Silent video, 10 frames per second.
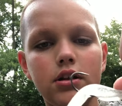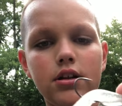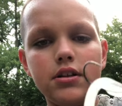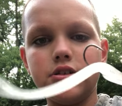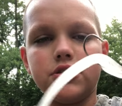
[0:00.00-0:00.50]

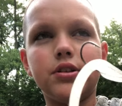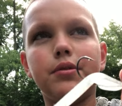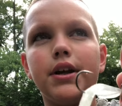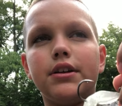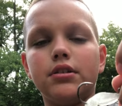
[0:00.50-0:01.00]
It's just a
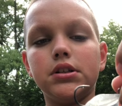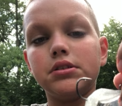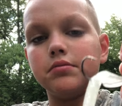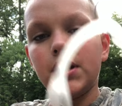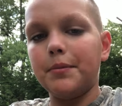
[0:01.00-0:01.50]
rig,
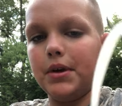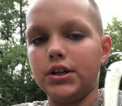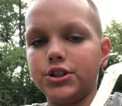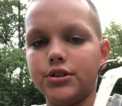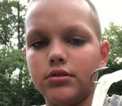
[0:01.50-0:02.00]
not
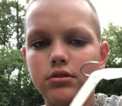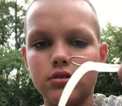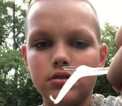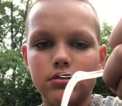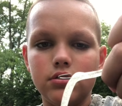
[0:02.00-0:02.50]
much.
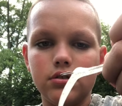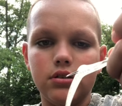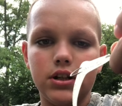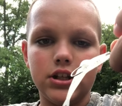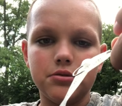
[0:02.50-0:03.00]

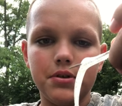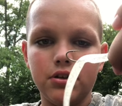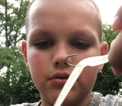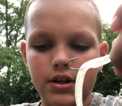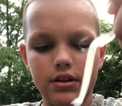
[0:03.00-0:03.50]
Nice
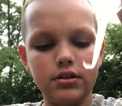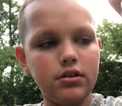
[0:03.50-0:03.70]
minnow rig.